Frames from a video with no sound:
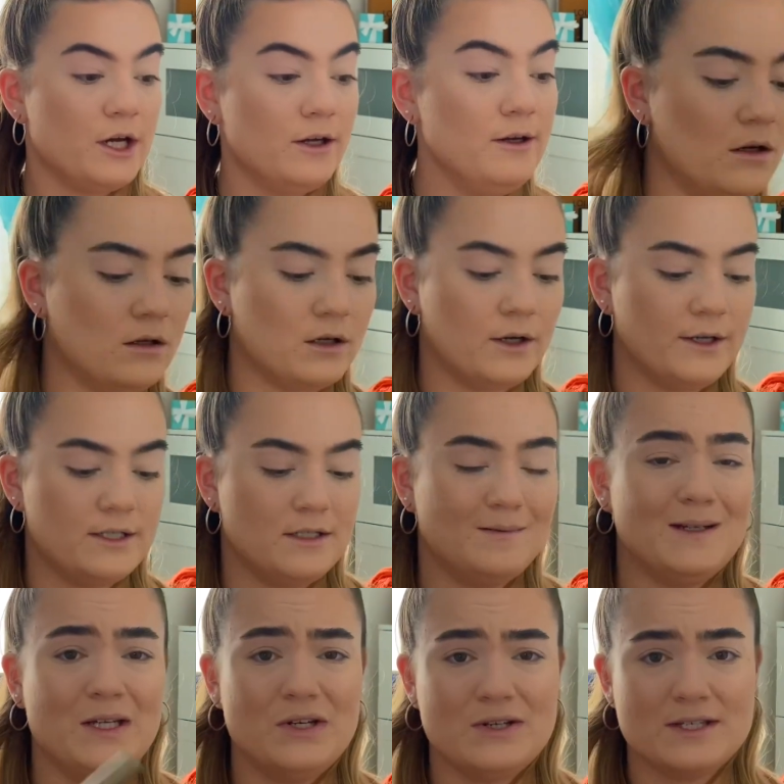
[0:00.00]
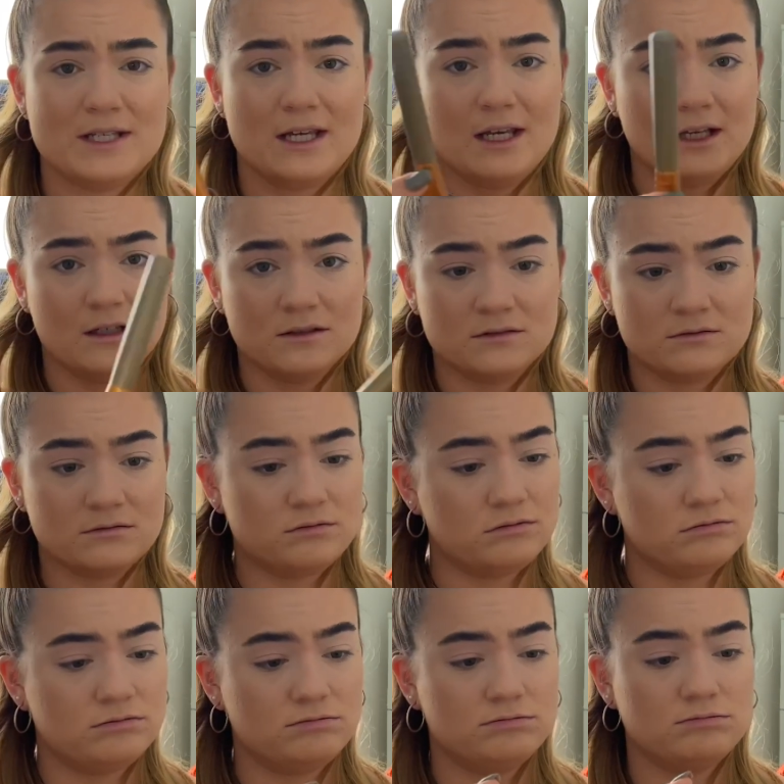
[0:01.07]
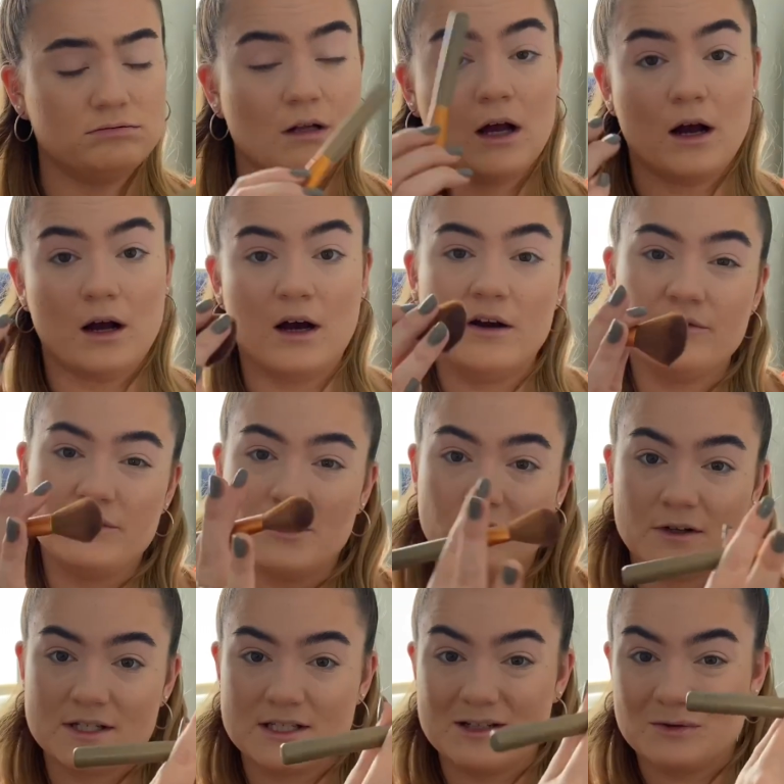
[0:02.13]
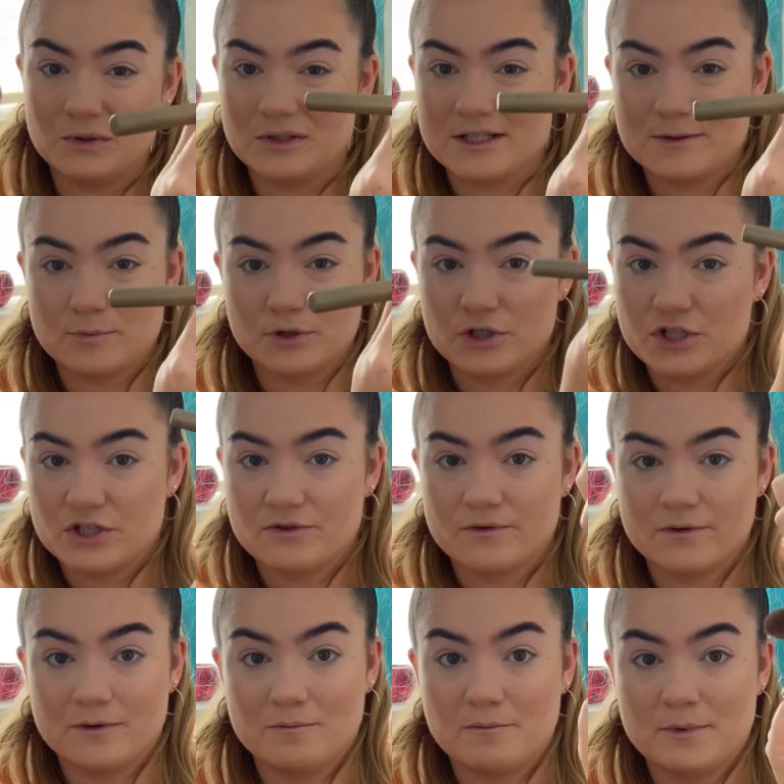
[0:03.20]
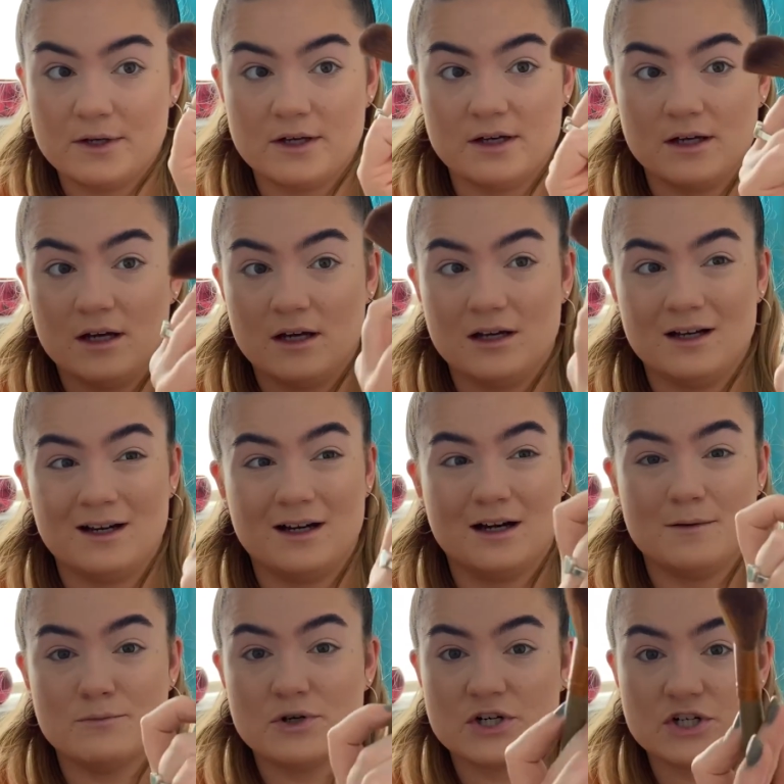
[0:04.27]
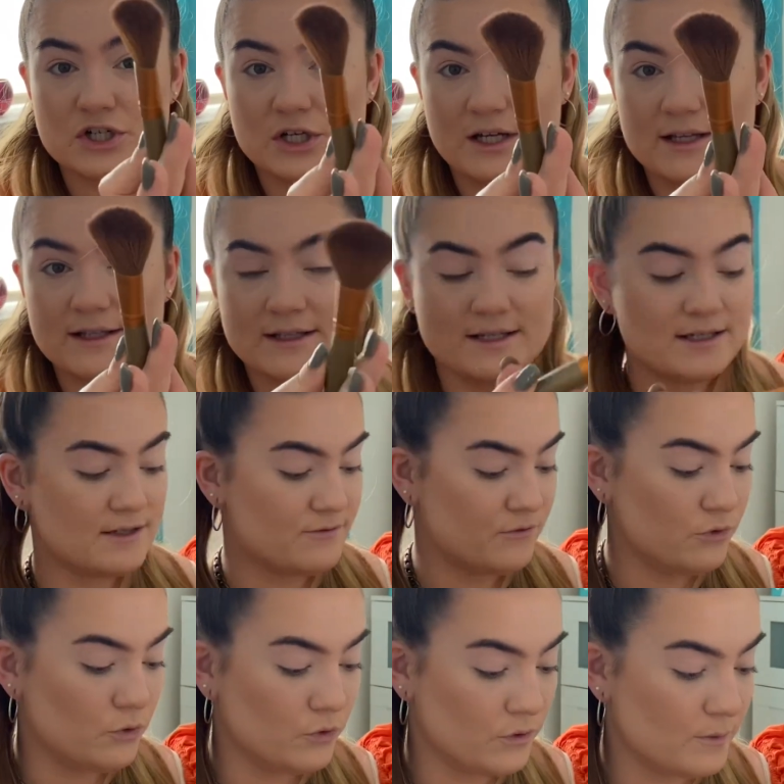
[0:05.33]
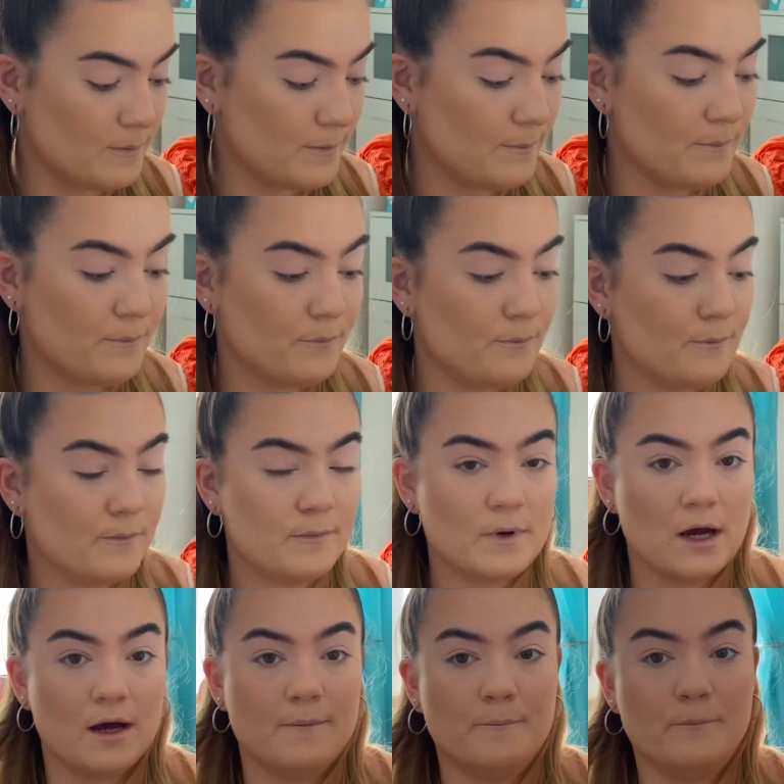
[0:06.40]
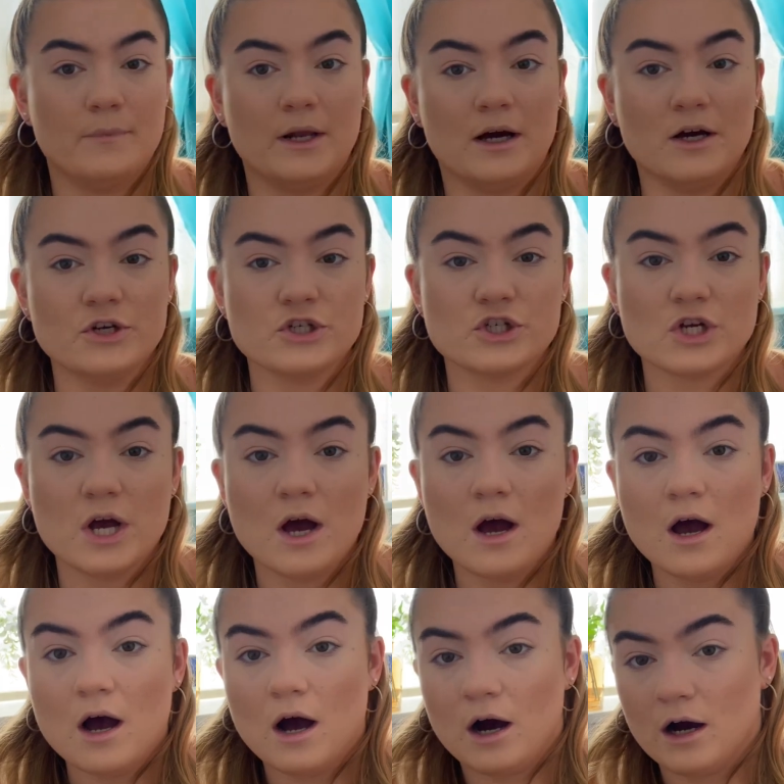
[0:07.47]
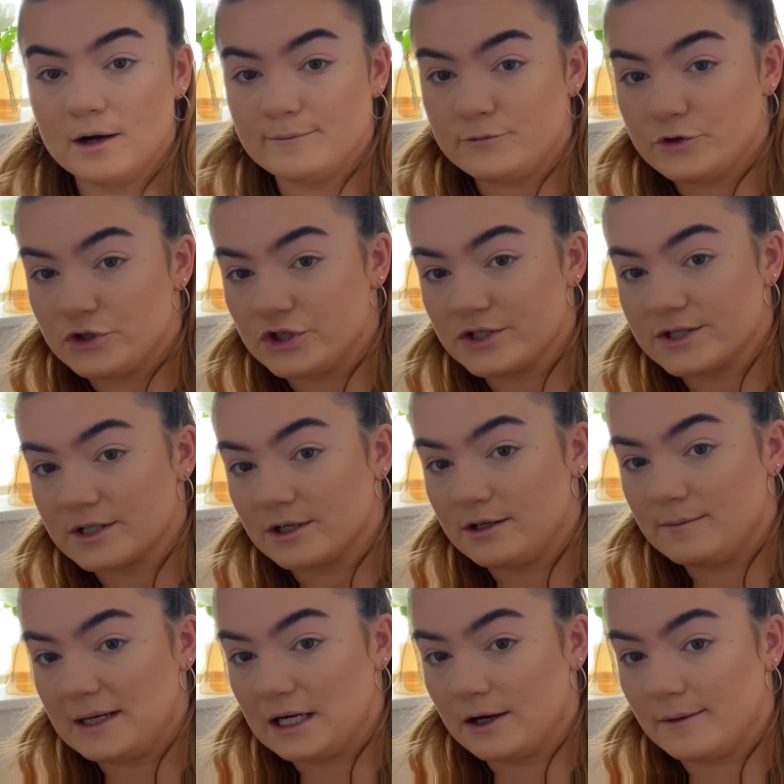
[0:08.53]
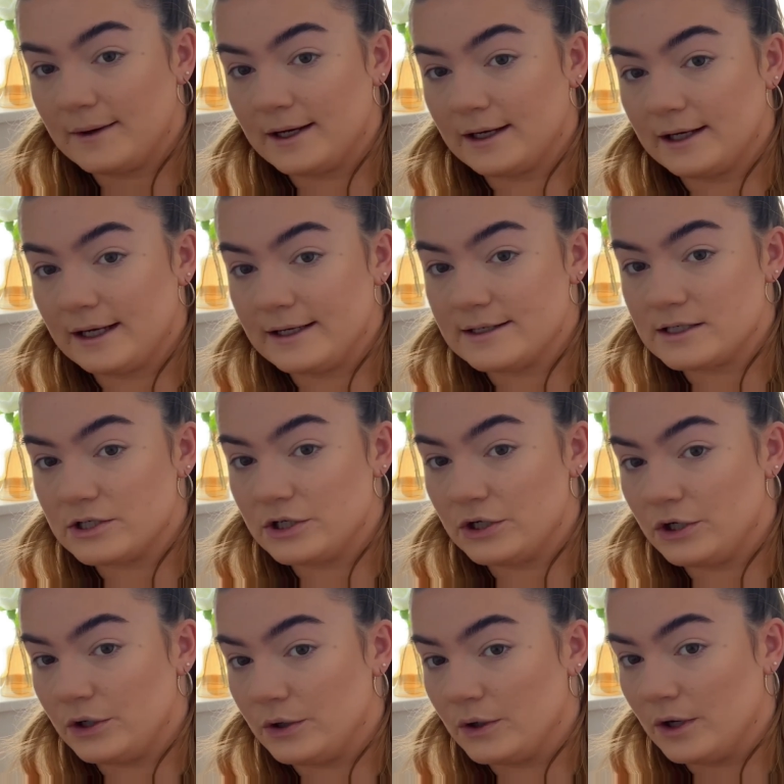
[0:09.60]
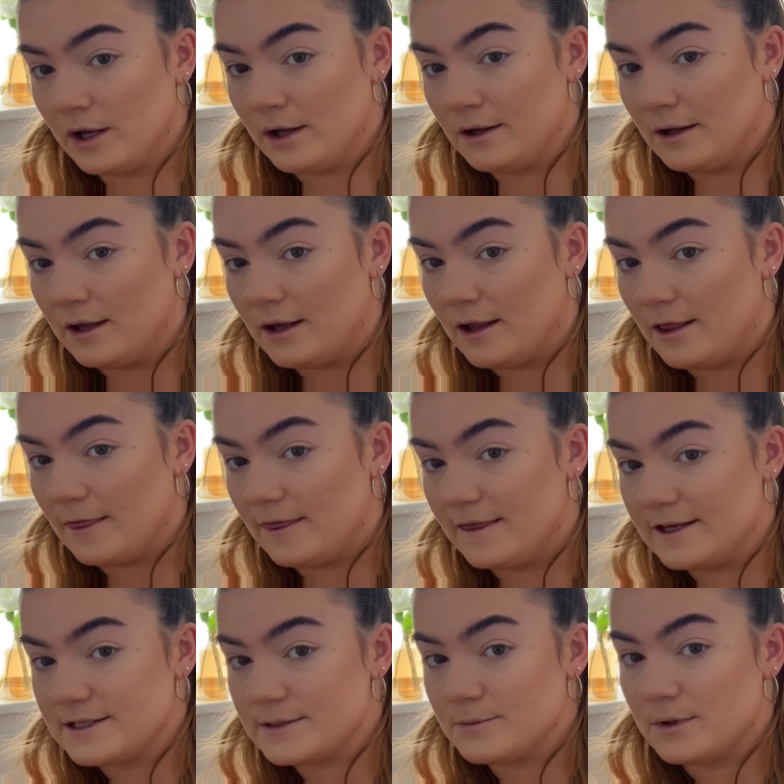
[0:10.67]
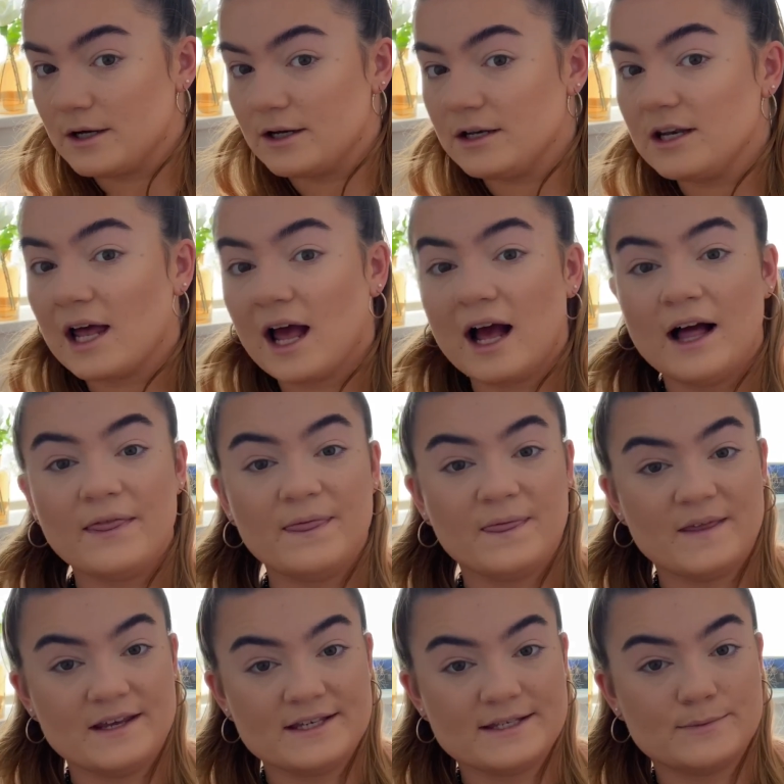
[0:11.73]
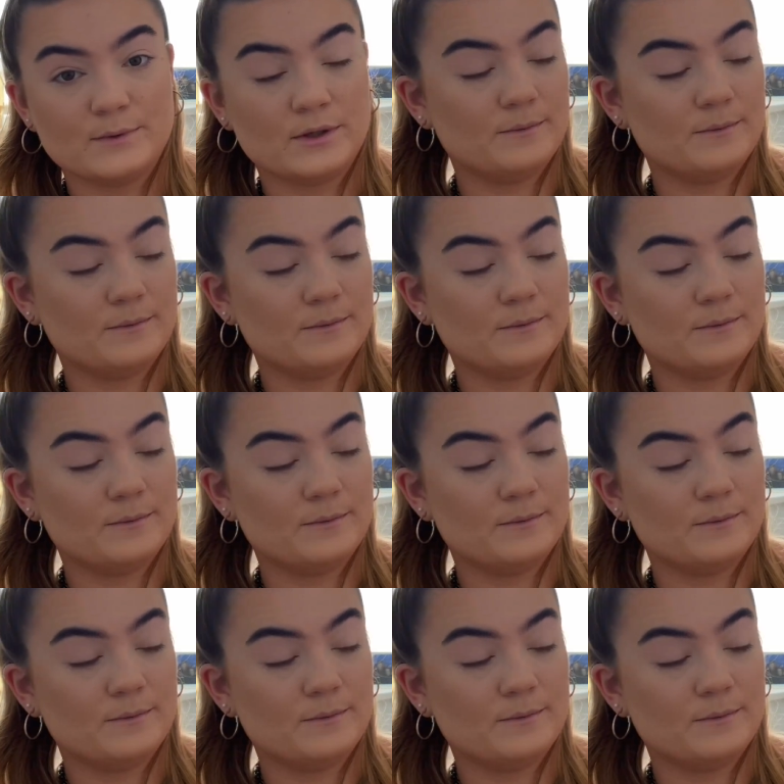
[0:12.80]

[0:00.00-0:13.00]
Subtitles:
I'm going to be using, I have no idea what this brush is from, but a brush like this for the blush. I'm just going to be going into this one and this one.